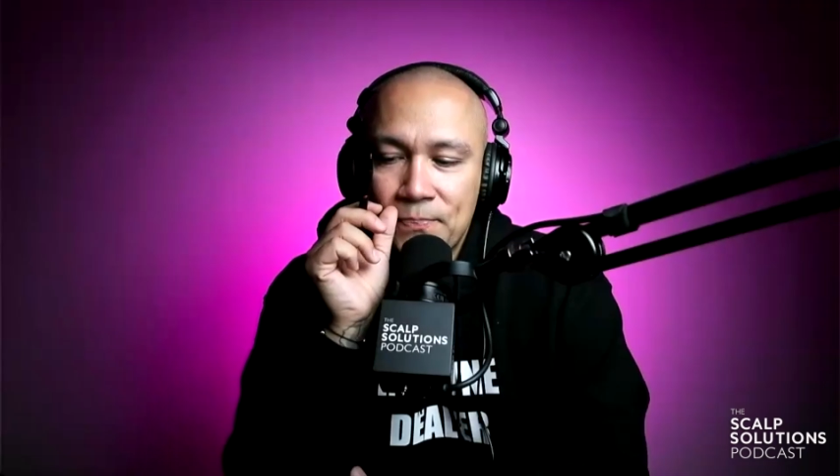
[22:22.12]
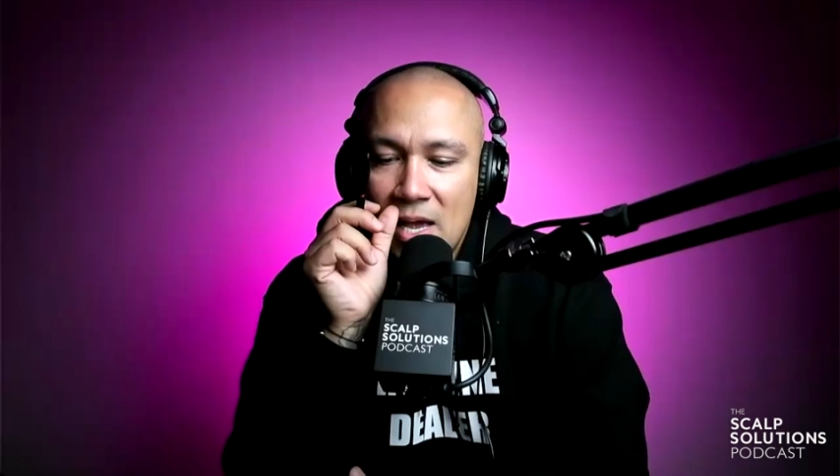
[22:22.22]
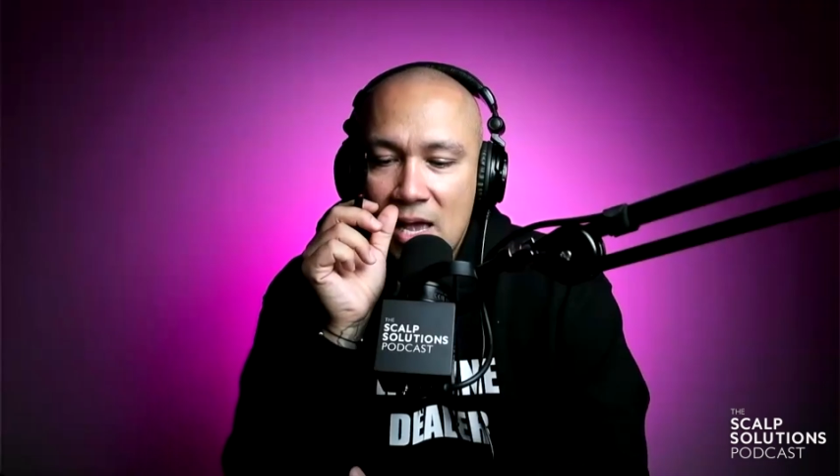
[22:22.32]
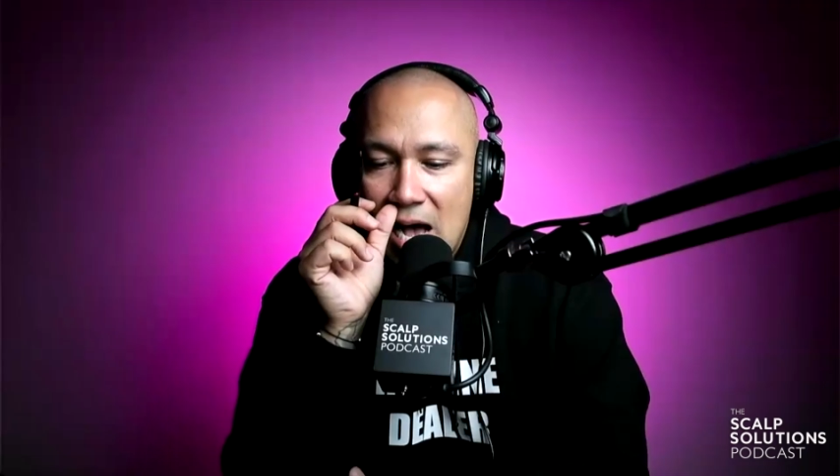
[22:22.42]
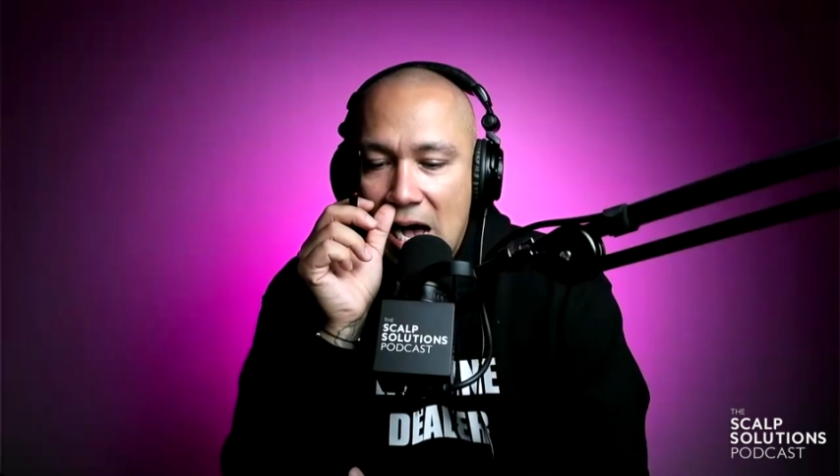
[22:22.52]

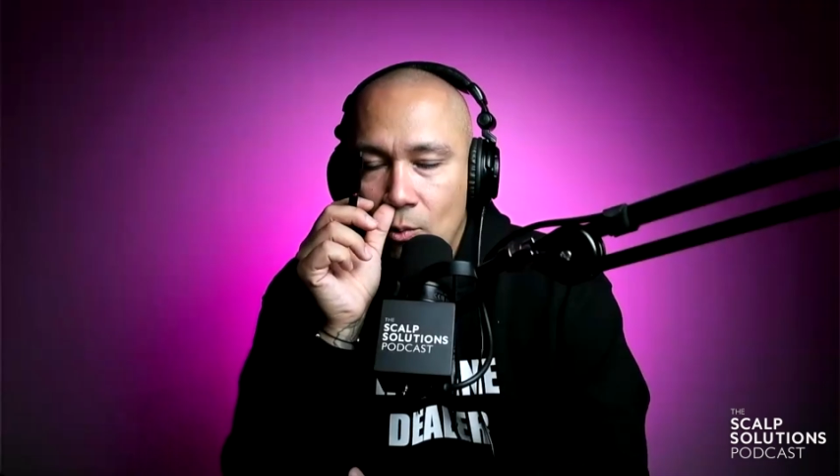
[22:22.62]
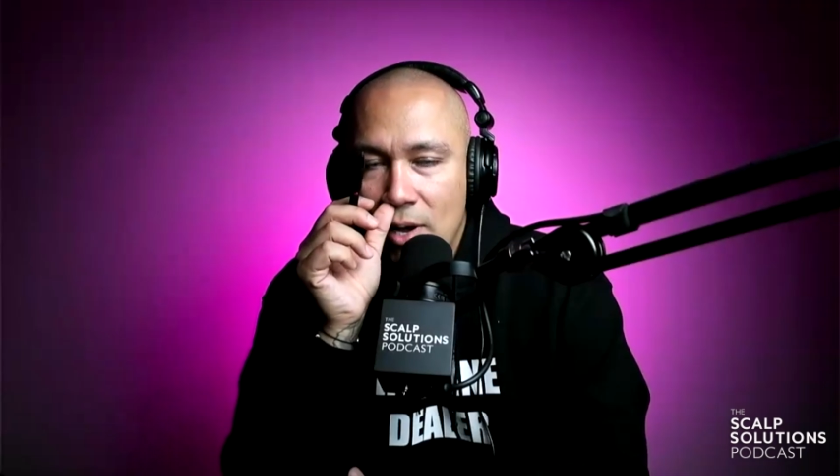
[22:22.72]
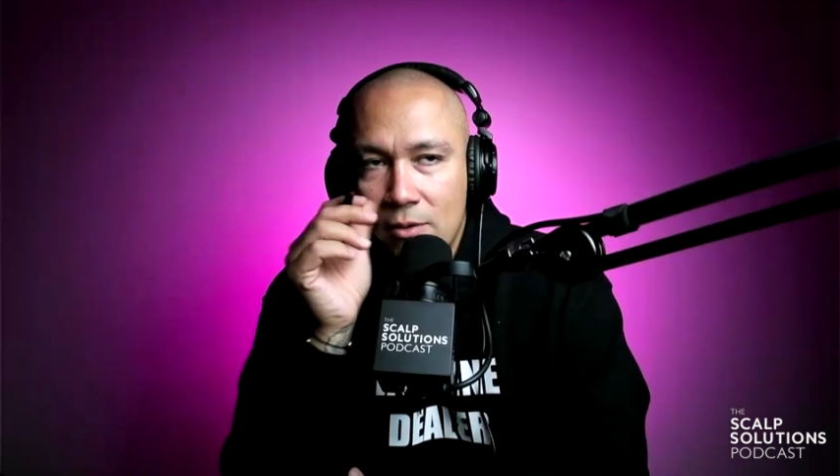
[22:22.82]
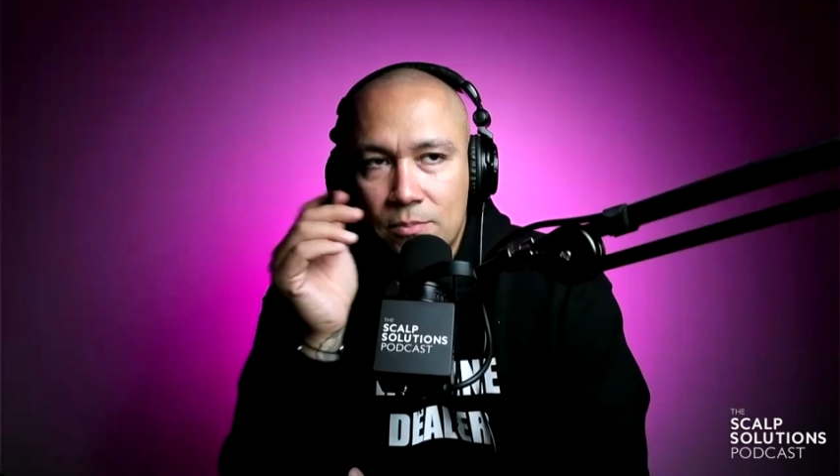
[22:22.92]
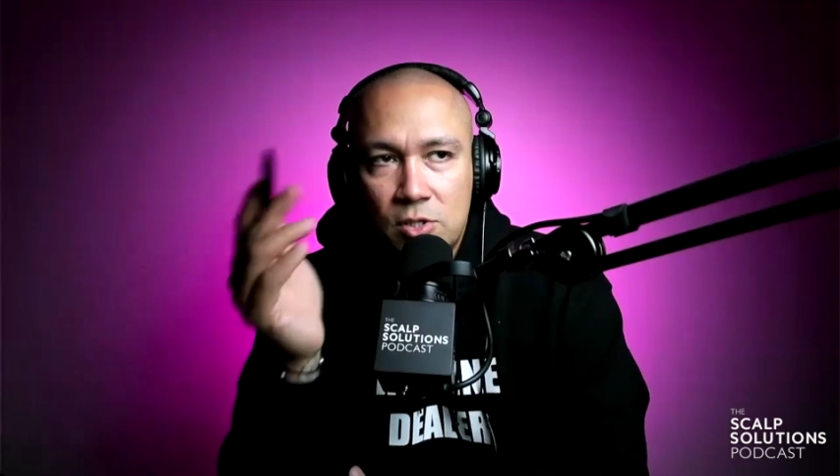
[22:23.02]
how it
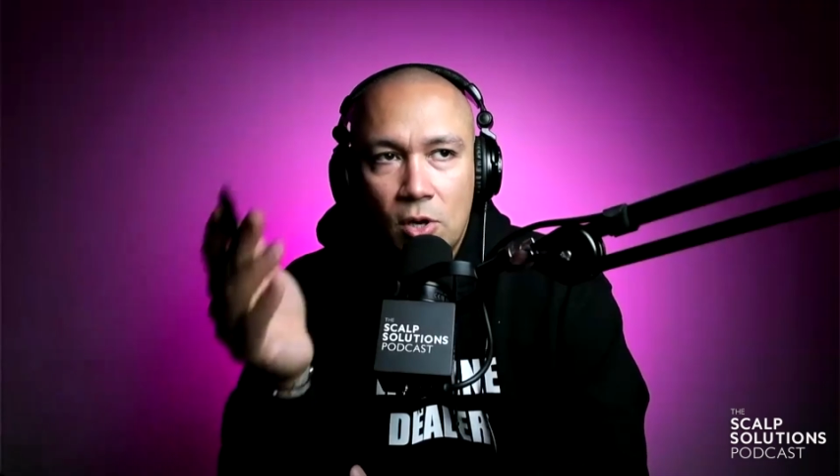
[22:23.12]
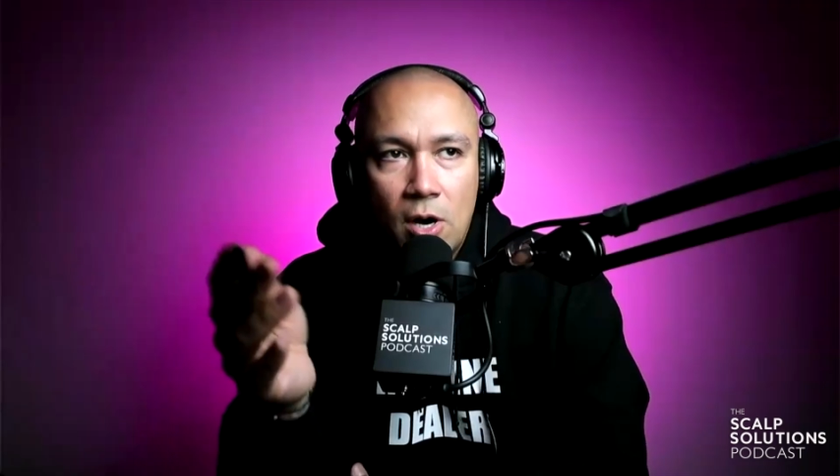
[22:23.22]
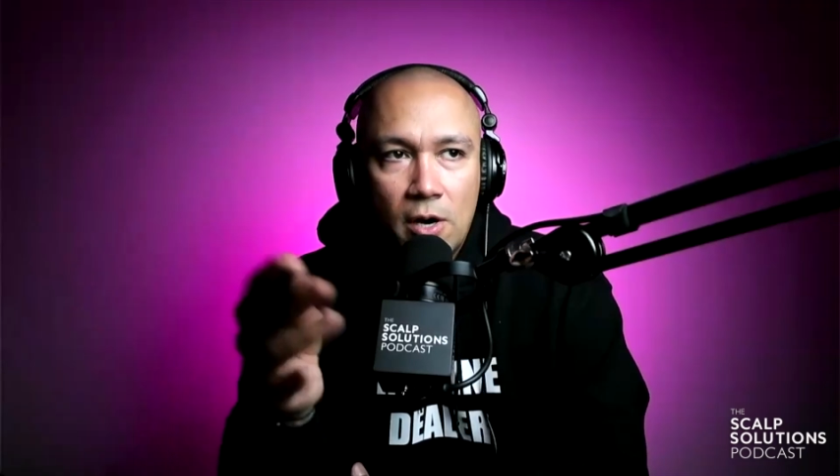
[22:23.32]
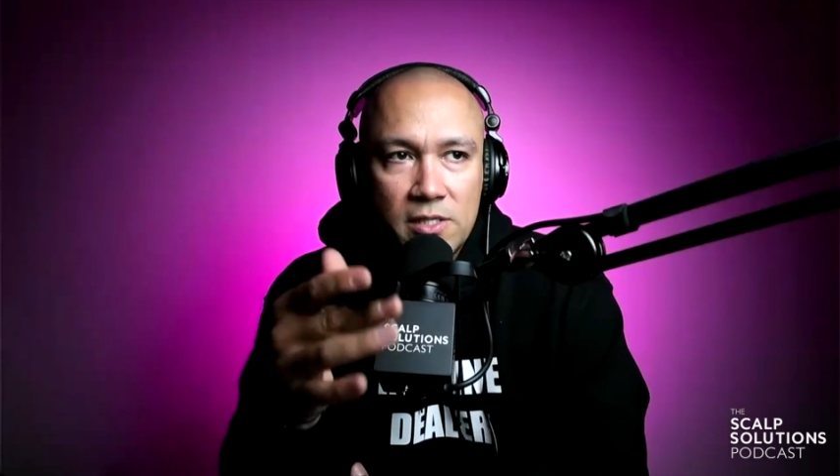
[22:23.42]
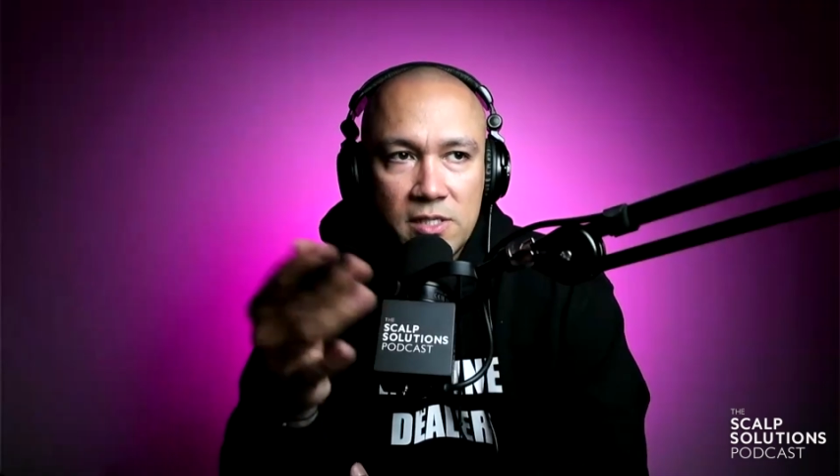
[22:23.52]
helps the
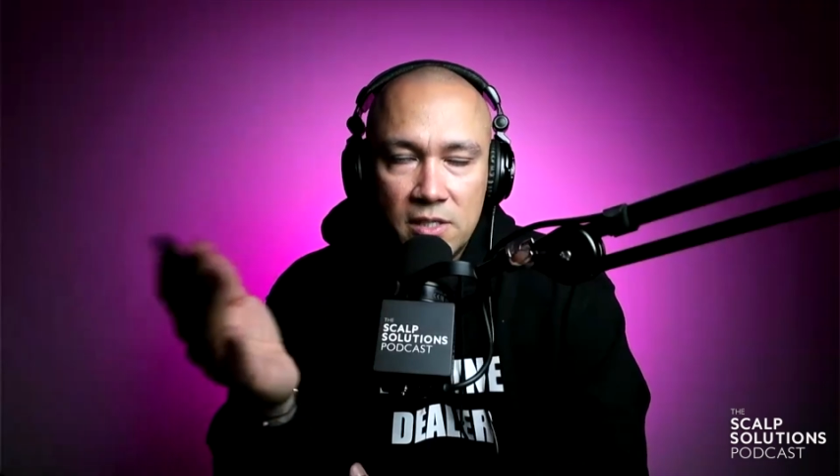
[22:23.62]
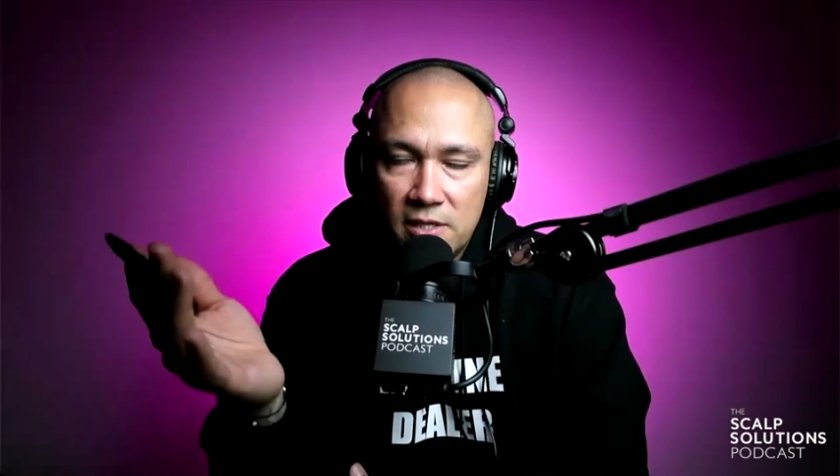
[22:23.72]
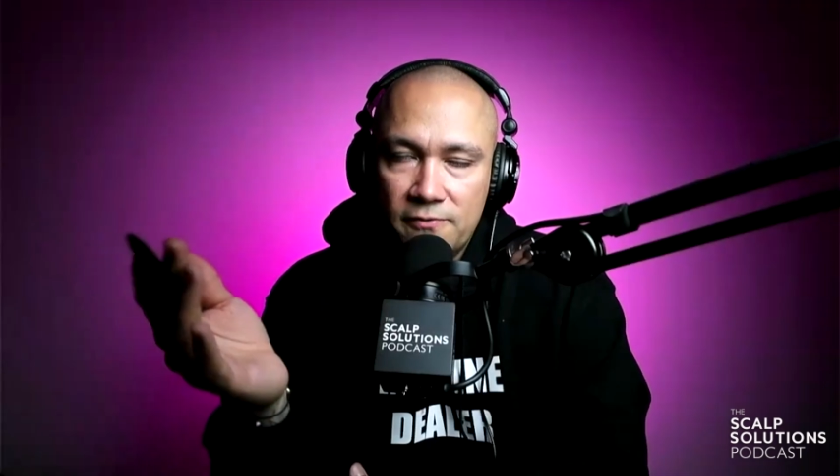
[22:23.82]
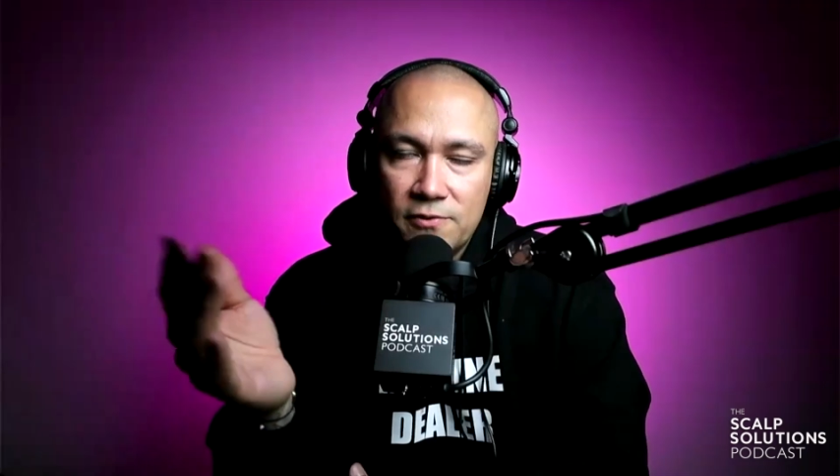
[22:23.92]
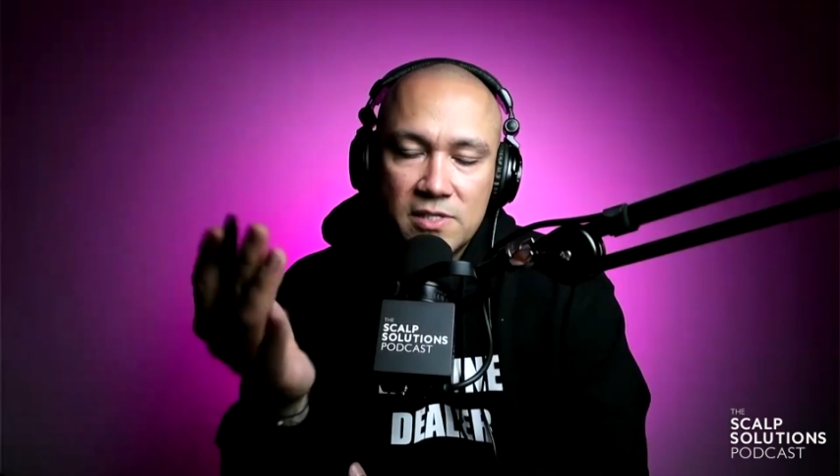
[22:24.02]
artists in the
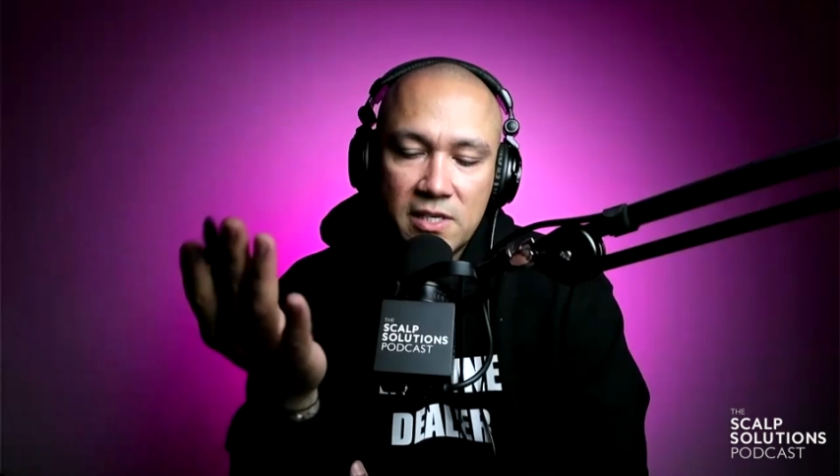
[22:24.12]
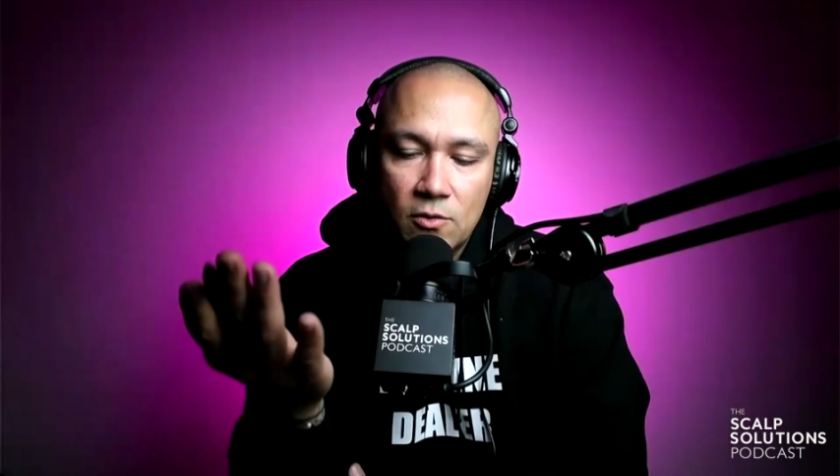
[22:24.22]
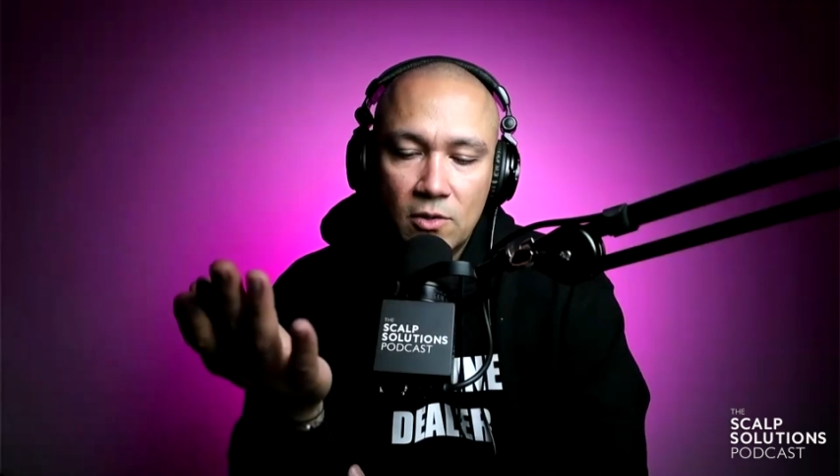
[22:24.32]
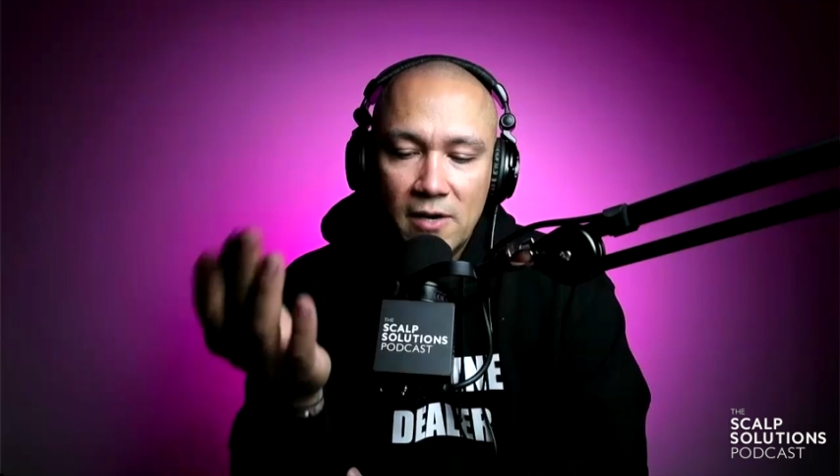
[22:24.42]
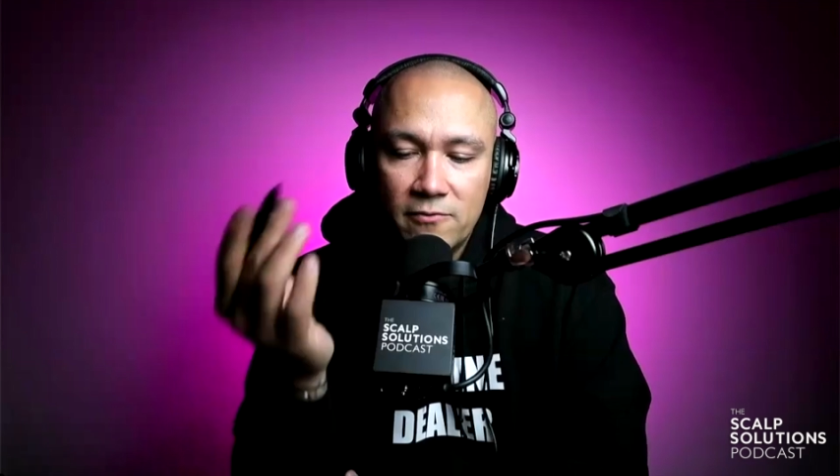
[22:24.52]
different
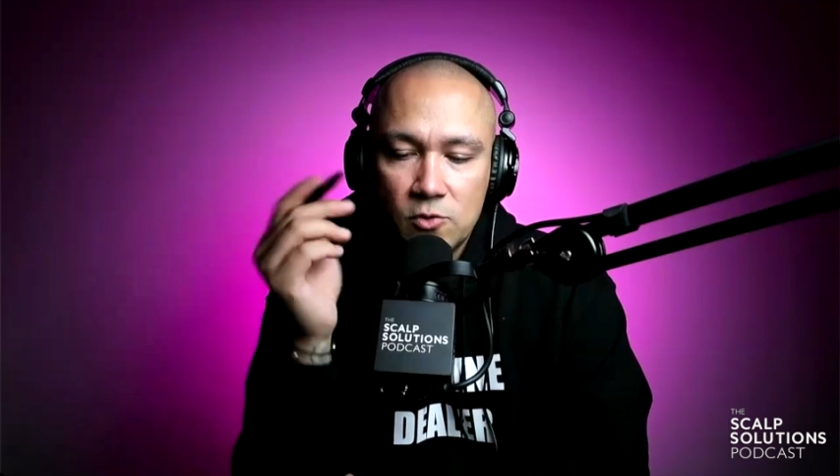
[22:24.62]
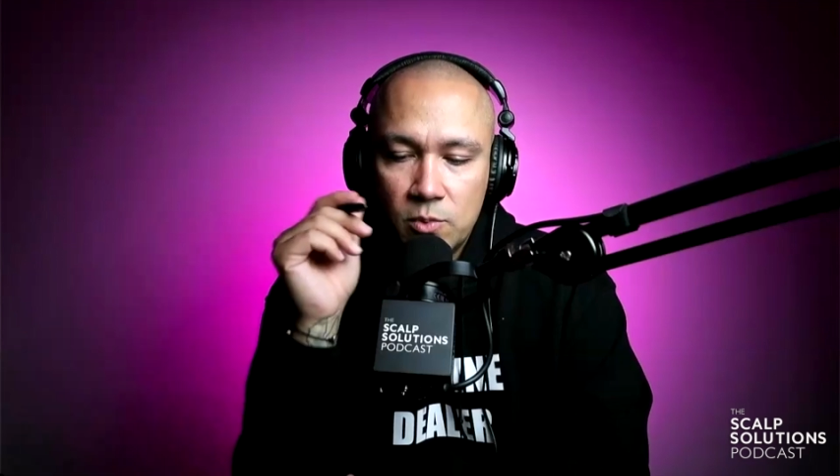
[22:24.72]
skill levels,